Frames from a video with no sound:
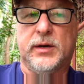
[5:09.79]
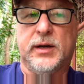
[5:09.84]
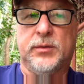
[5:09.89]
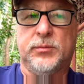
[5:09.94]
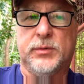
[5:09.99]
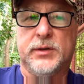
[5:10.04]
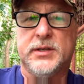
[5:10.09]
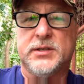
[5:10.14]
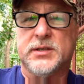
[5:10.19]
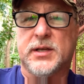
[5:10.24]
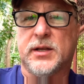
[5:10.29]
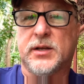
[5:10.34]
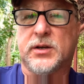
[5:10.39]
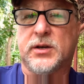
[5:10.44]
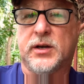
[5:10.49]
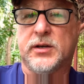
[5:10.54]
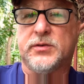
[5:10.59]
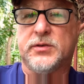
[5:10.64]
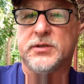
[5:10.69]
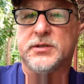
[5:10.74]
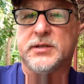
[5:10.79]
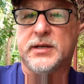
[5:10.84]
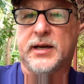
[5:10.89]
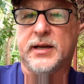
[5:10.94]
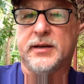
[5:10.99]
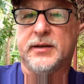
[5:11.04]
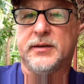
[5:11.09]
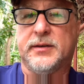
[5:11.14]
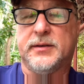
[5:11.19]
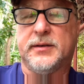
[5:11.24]
And when these other countries
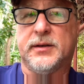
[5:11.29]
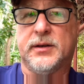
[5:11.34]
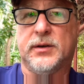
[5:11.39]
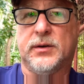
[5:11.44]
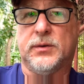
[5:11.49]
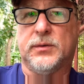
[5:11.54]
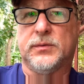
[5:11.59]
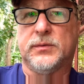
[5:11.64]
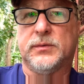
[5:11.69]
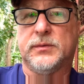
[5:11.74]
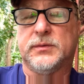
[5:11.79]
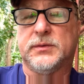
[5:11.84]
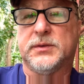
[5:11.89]
start, you know,